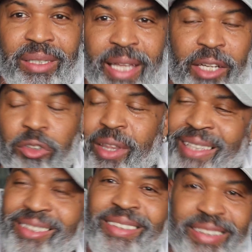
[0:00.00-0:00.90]
later.
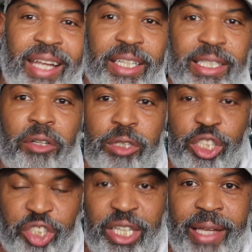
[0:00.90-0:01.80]
That's a secondary
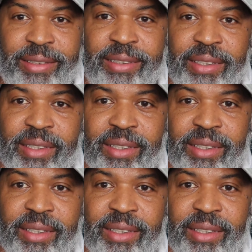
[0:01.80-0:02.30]
shit.